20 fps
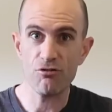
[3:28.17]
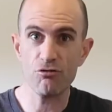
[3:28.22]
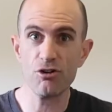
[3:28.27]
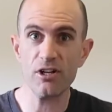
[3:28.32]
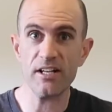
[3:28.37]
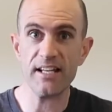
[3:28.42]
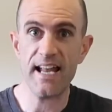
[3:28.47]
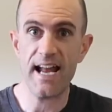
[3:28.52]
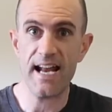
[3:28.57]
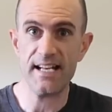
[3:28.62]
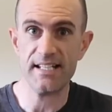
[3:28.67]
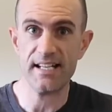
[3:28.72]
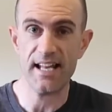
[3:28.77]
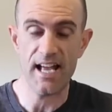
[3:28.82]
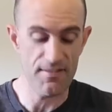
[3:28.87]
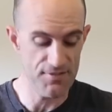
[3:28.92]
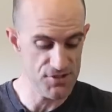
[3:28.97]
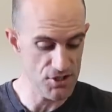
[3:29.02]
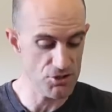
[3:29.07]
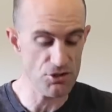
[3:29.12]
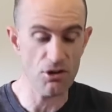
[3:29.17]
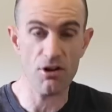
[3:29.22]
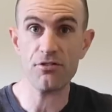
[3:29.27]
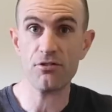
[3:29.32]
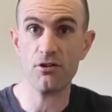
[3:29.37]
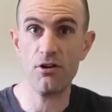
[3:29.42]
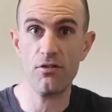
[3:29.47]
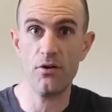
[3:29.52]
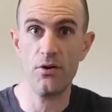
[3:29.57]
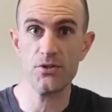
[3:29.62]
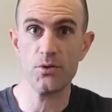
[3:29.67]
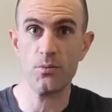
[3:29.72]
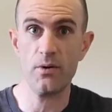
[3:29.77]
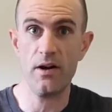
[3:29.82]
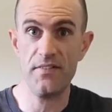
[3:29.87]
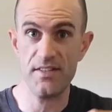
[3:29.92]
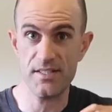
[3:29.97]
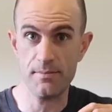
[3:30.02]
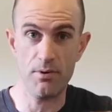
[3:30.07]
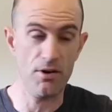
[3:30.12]
Really handy to have, so don't throw those
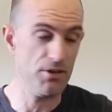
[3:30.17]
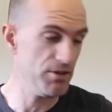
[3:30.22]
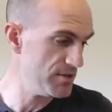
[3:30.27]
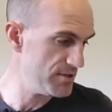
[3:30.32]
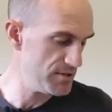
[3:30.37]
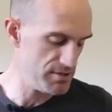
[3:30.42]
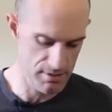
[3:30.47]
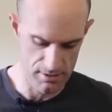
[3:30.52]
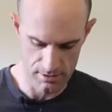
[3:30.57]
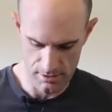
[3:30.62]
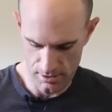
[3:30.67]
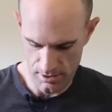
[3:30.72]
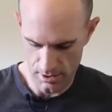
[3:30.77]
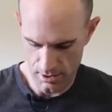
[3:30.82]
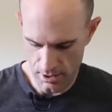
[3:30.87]
away. There's a bonus.